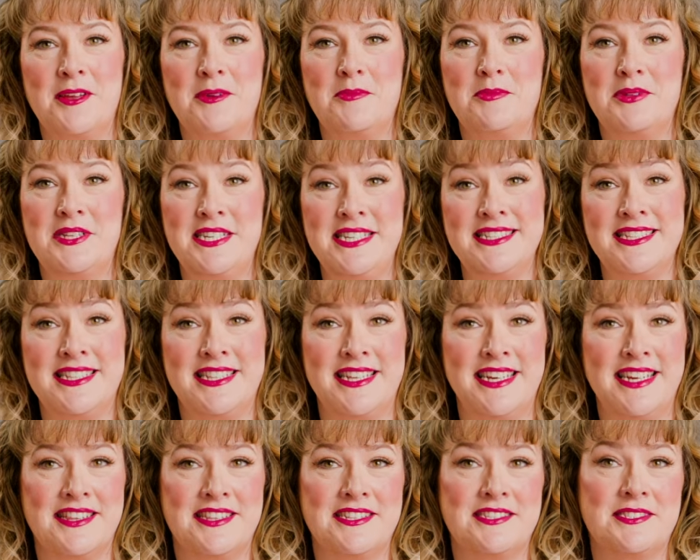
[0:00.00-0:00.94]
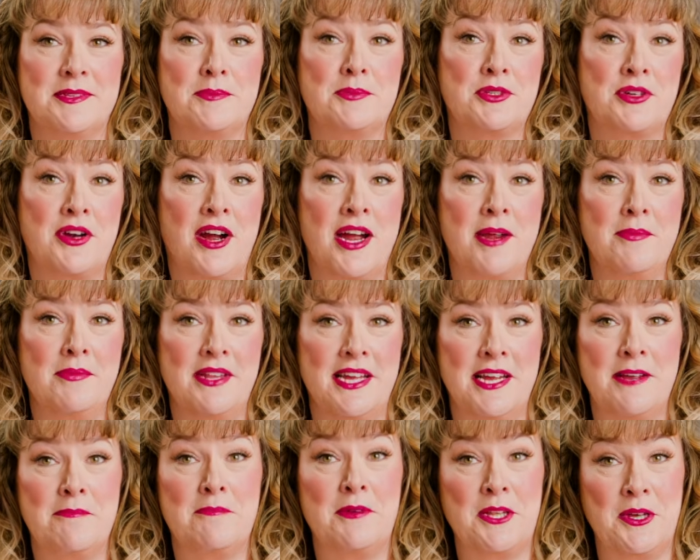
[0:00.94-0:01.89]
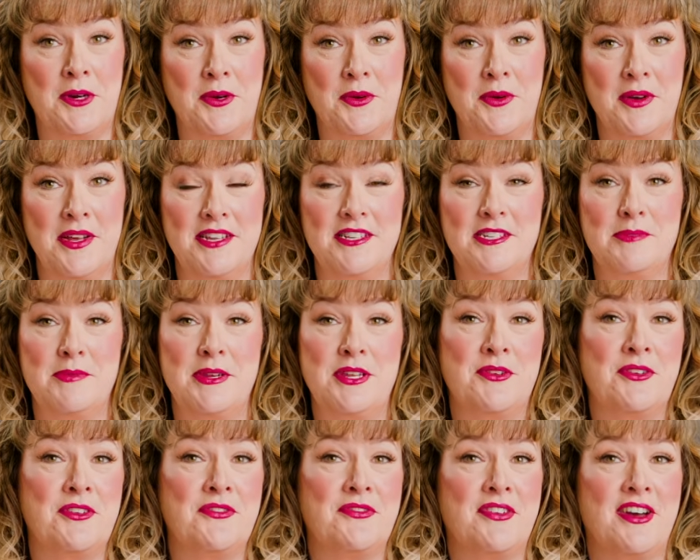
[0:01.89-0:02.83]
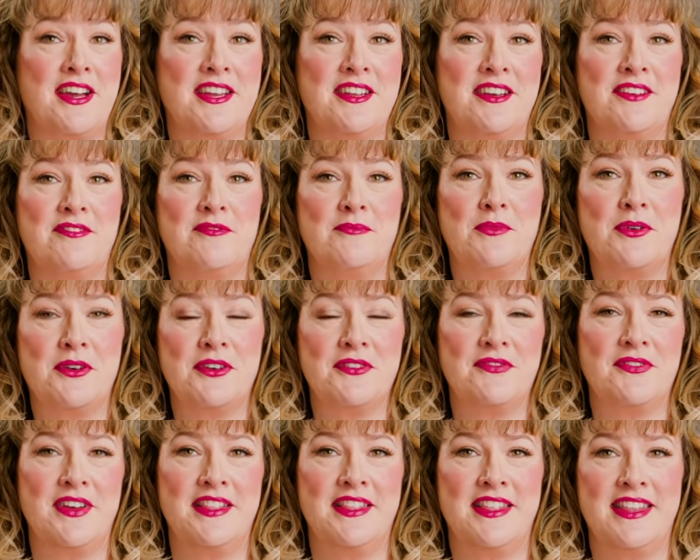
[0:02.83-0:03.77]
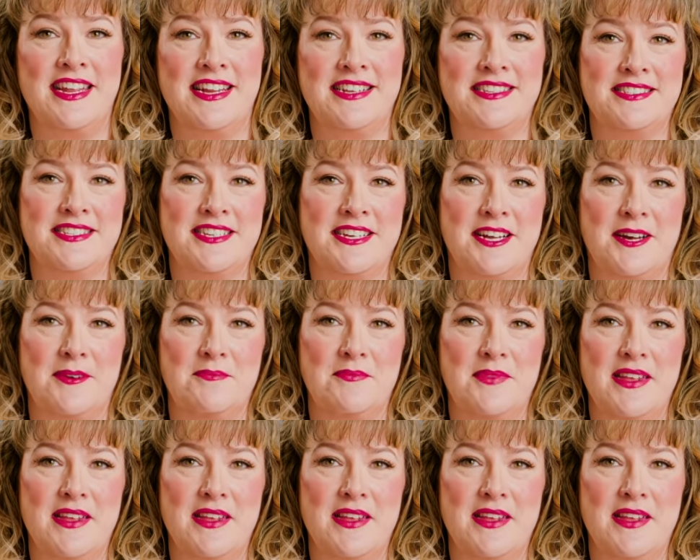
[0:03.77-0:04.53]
please click the subscribe link below to be notified of more fun things to come.